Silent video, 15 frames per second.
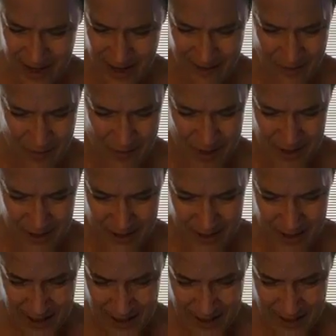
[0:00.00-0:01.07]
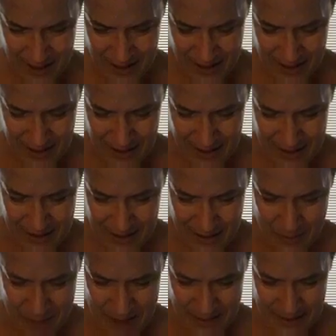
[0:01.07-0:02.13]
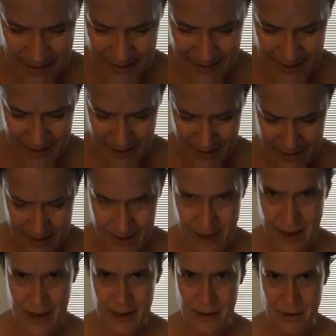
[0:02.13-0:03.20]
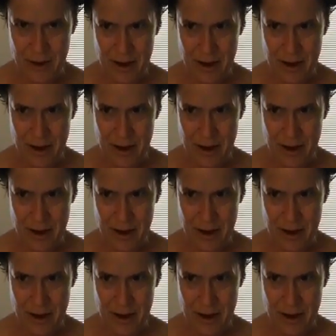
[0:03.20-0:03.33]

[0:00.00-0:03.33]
like everybody is getting, so basically it looks like,